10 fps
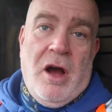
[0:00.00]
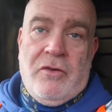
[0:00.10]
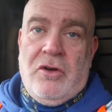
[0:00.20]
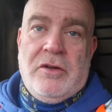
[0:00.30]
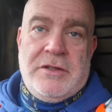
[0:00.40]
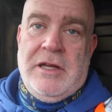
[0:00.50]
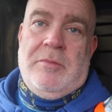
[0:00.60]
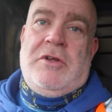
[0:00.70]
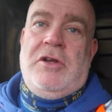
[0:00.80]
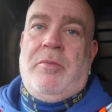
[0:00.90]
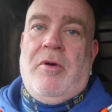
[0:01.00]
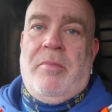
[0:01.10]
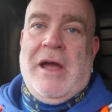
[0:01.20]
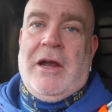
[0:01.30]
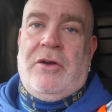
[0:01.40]
I've got to nip to
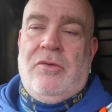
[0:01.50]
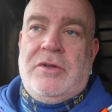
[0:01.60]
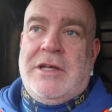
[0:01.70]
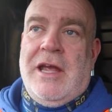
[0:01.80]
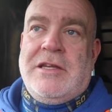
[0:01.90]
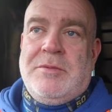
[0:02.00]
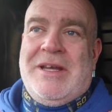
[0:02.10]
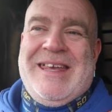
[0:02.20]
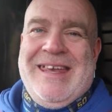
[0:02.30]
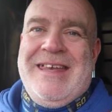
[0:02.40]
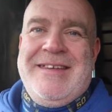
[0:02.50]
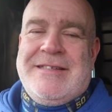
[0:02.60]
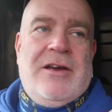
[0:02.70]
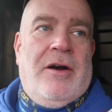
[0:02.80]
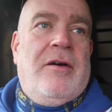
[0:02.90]
Newport Pagnell to get some
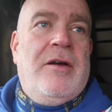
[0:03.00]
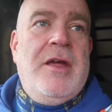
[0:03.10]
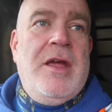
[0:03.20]
keys cut